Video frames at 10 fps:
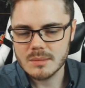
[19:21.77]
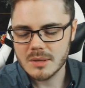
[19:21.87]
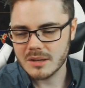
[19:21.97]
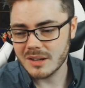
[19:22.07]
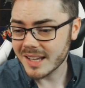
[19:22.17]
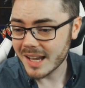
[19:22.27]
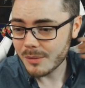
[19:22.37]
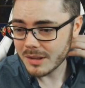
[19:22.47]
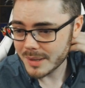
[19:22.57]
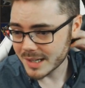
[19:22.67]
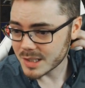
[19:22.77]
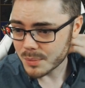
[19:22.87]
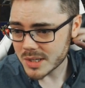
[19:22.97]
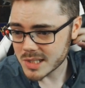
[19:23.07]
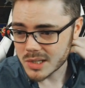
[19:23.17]
So I'm like, okay, well, I mean, it's a
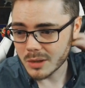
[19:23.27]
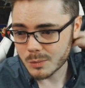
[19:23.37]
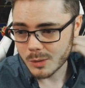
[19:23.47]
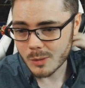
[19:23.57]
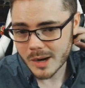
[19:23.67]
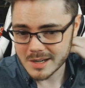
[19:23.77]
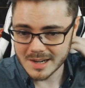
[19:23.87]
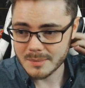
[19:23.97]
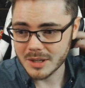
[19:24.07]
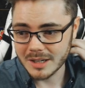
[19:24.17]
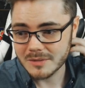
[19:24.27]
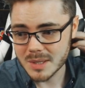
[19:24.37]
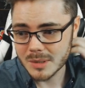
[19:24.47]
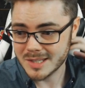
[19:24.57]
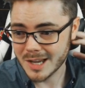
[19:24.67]
pretty solid, well-rounded amulet. And if
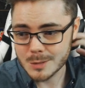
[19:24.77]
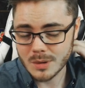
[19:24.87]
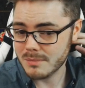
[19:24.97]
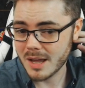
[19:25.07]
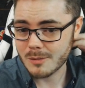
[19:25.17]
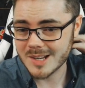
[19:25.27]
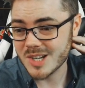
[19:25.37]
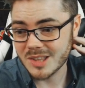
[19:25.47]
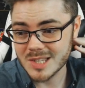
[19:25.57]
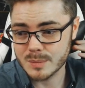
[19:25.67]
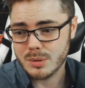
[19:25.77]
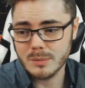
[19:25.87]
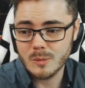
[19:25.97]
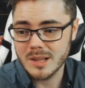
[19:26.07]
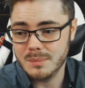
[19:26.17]
someone does want mana regen, this is
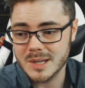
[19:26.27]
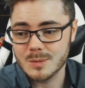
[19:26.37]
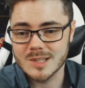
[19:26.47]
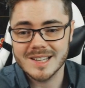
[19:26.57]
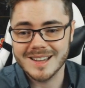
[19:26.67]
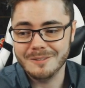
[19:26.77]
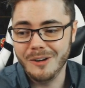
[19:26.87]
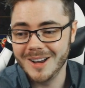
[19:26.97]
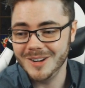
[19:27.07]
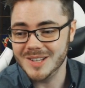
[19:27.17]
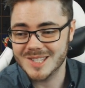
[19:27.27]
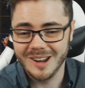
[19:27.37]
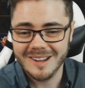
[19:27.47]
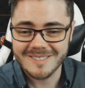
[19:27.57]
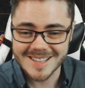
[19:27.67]
probably one of the best ones they're going to find on the
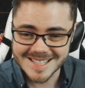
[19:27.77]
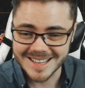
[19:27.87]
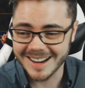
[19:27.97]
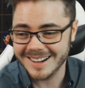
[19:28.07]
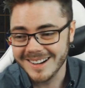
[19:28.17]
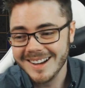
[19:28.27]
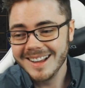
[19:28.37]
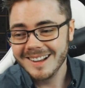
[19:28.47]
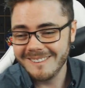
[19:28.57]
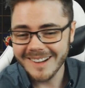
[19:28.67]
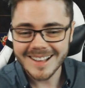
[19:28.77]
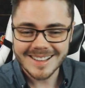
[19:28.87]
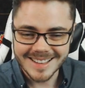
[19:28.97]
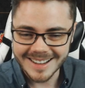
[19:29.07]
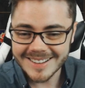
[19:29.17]
server. So,
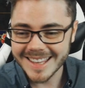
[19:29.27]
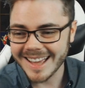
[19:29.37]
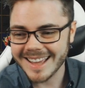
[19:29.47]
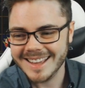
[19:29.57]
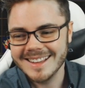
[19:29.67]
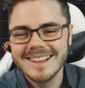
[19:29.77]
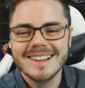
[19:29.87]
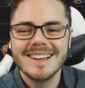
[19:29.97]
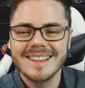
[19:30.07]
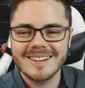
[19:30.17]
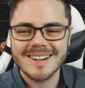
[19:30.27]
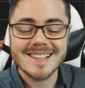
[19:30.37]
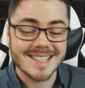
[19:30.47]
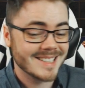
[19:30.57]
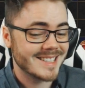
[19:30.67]
well, okay, there it
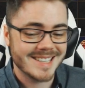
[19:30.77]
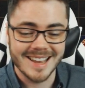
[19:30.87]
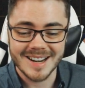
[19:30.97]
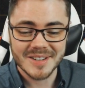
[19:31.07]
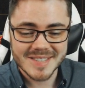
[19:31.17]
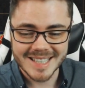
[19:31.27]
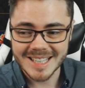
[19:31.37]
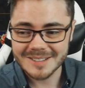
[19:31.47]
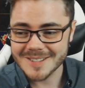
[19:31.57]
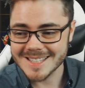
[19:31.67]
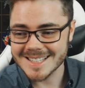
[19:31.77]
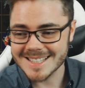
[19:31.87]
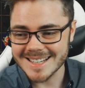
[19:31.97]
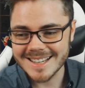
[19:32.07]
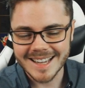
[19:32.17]
is. And it's ended up selling for
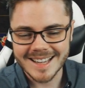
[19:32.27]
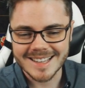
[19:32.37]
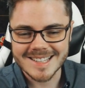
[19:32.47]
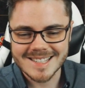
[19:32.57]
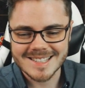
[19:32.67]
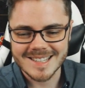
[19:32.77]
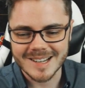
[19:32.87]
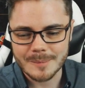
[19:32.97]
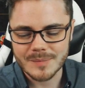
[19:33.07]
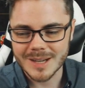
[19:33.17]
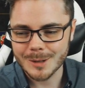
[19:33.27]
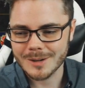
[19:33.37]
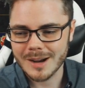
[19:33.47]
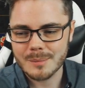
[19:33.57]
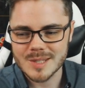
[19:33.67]
16 chaos. So, you know,
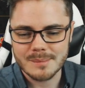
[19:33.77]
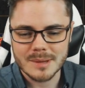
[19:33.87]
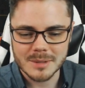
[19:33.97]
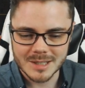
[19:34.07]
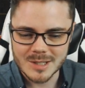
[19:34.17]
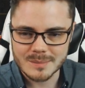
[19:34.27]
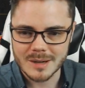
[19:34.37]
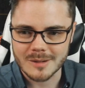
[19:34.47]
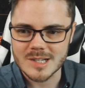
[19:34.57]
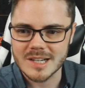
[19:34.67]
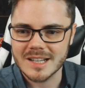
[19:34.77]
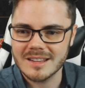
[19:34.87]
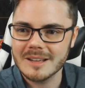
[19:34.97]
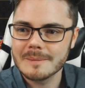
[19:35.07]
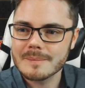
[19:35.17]
there are some people that use mana regen out
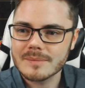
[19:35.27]
there.